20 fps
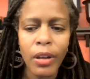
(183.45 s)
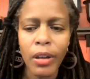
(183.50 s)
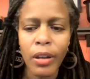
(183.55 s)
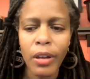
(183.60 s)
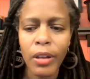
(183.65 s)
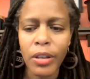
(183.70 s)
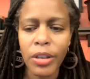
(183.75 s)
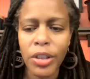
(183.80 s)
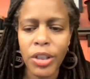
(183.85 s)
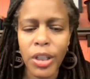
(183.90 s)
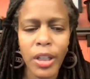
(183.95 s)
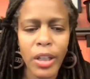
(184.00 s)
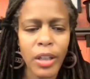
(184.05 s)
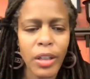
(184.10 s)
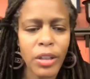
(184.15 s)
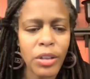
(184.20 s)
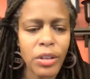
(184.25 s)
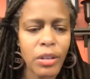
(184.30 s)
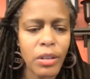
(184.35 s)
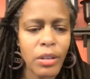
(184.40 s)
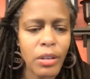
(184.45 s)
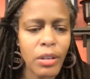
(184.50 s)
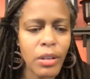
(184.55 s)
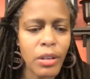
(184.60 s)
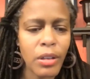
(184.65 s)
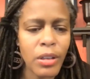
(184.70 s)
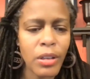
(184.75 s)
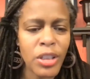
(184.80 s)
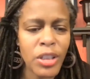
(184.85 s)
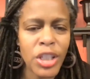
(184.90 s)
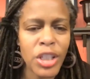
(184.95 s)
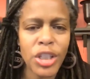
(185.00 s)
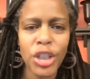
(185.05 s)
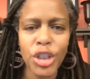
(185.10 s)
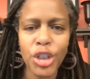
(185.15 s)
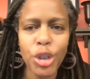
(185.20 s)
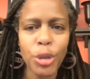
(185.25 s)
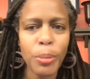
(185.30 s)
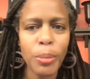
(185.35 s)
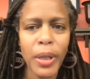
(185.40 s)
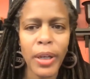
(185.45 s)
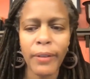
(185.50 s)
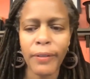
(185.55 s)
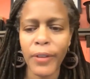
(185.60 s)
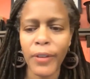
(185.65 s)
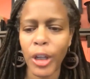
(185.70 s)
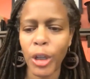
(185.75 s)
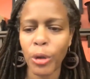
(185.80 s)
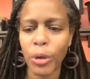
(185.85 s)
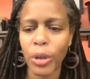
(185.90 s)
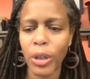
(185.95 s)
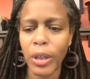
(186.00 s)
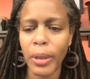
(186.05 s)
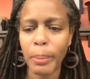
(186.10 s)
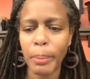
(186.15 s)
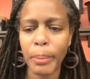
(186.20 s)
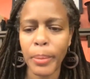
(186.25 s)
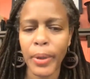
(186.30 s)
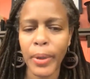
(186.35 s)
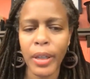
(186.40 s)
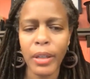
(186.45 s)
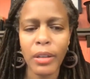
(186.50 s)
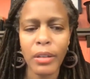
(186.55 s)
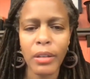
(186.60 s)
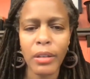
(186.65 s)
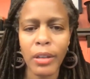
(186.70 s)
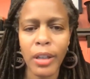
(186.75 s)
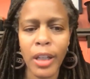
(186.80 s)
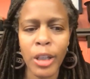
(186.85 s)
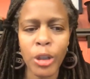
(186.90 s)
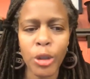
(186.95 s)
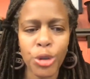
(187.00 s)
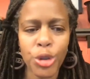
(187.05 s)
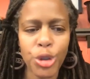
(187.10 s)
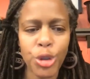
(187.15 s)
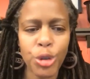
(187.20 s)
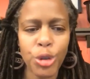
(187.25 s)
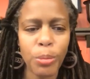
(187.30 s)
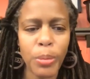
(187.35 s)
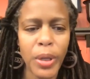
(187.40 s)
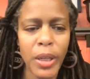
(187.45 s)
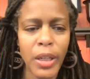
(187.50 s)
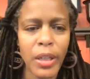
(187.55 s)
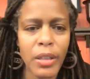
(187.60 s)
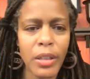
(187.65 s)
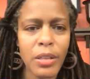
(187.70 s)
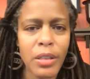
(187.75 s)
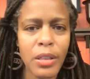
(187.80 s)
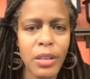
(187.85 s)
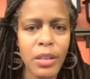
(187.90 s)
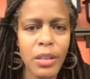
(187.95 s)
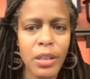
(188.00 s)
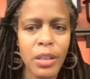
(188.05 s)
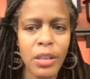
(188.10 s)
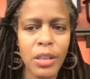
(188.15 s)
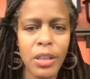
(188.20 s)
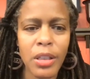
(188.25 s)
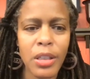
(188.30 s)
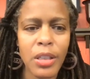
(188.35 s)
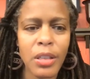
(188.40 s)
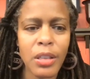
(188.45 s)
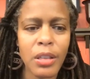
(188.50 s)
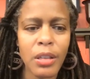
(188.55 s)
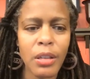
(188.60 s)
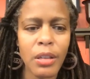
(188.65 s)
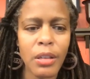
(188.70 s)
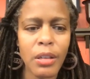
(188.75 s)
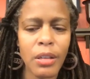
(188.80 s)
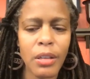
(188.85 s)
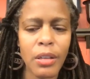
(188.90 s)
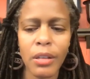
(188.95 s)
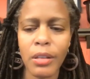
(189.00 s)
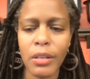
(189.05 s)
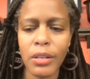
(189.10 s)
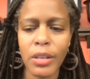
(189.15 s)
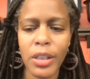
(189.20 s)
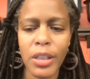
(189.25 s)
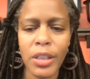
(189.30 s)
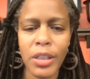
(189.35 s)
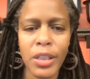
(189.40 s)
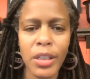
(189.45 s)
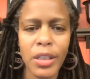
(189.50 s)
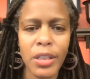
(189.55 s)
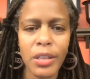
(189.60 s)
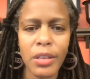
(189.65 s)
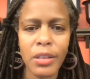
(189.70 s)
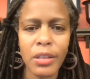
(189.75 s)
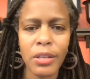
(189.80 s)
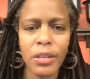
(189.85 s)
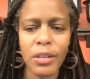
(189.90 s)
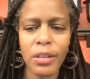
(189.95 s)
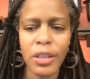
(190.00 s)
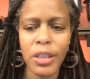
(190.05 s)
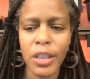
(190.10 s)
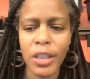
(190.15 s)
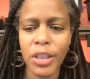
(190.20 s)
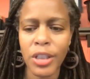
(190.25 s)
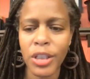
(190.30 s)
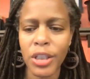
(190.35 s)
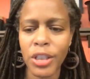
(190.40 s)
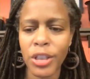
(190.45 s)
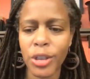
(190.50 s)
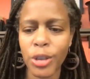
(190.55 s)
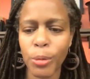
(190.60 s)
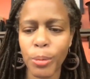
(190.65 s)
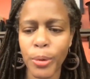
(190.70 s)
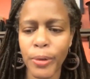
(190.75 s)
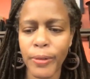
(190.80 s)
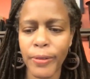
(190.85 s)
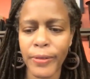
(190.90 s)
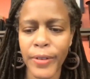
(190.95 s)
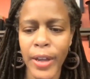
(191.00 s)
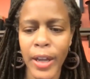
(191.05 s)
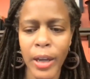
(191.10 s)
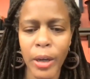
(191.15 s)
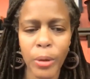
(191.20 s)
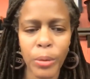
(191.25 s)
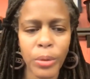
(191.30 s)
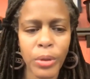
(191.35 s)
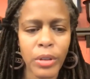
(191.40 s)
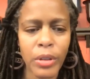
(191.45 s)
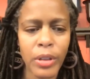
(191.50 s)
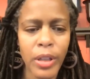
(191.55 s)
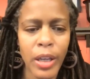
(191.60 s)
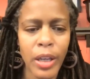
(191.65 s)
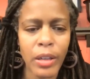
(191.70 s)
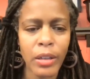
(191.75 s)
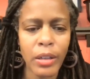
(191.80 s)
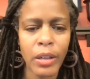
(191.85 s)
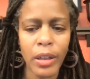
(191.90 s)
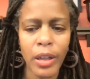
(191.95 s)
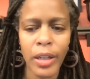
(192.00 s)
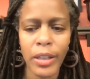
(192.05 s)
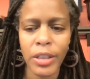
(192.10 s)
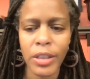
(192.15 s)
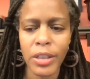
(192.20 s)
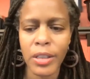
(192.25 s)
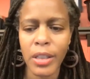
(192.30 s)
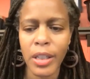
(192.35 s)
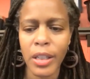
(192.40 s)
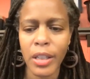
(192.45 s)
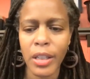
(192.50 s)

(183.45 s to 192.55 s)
She is just a 2-minute video clip, but in those 2 minutes, she is just so profound that I just think